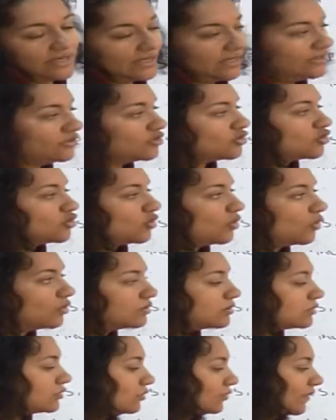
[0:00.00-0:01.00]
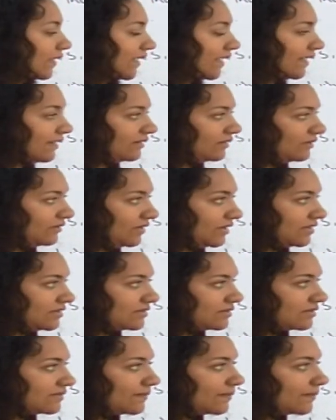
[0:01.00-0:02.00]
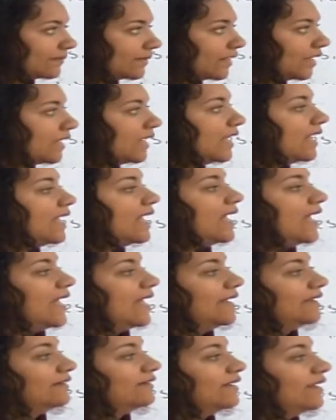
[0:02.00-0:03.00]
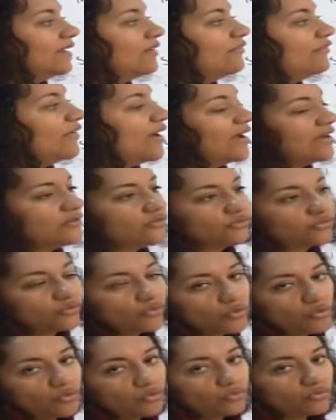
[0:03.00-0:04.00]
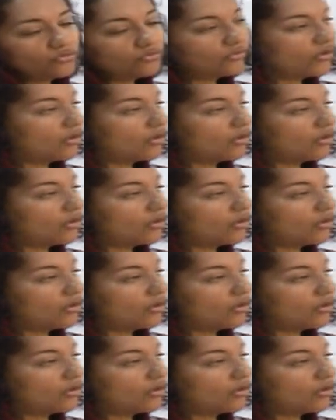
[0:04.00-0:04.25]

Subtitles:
energy also will increase. And if I throw the